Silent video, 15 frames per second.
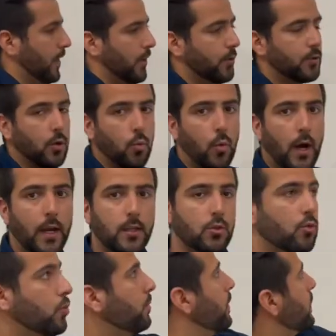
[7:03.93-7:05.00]
So why is
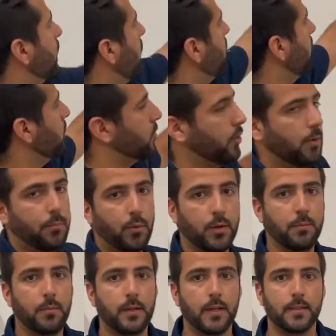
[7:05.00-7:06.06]
recruitment timeline so
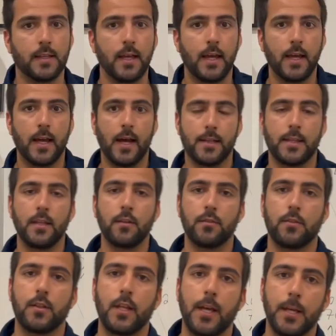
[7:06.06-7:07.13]
important? Because at the end of
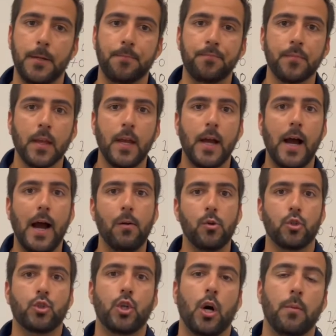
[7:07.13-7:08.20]
the day, our
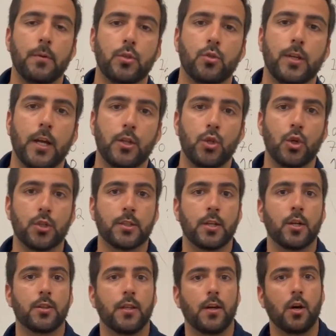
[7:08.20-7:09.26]
job is to get your
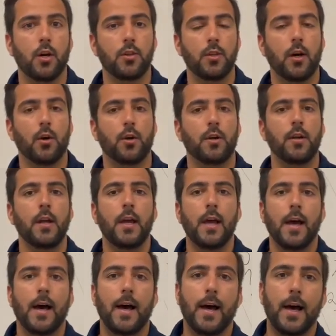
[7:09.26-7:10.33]
son and daughter
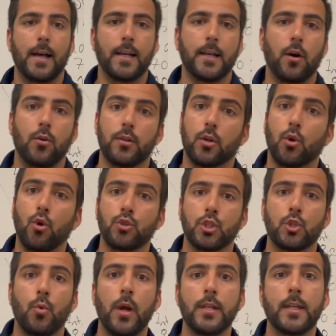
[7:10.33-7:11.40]
on the coach's
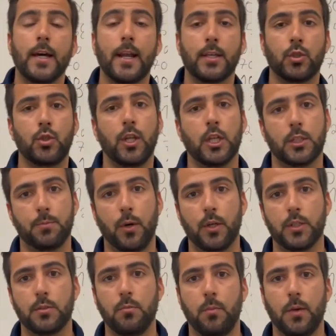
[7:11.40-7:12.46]
radar as soon as
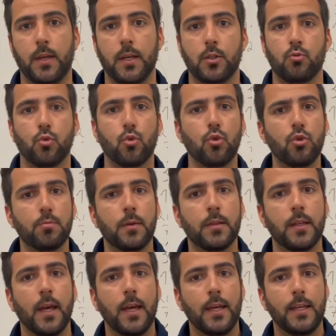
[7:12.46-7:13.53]
possible, because
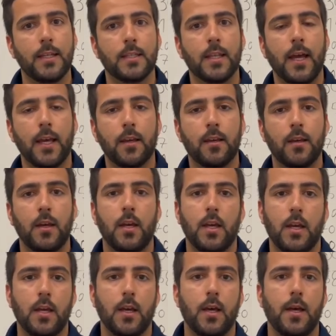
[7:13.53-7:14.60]
recruitment is like
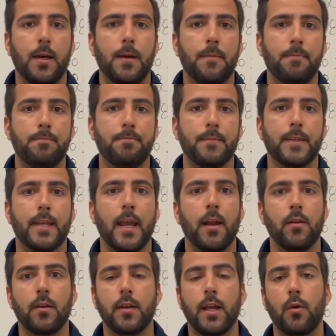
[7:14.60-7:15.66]

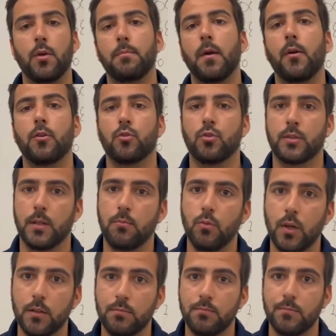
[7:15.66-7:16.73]
getting married to
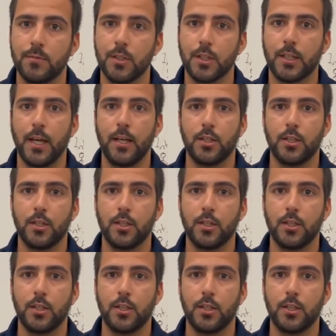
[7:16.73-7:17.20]
someone, okay?